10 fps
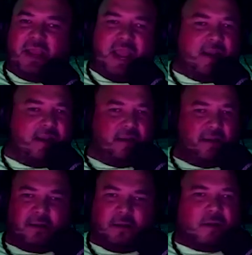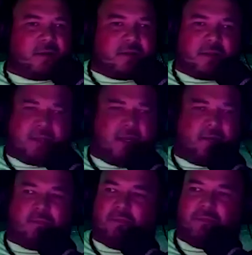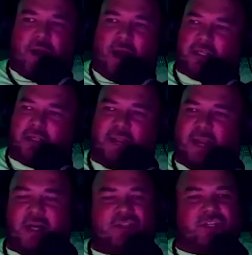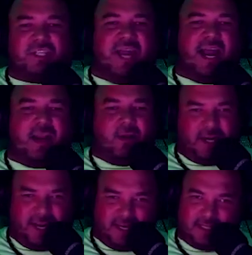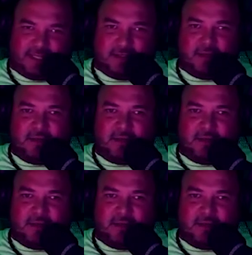and the possibly hundreds dying on the list.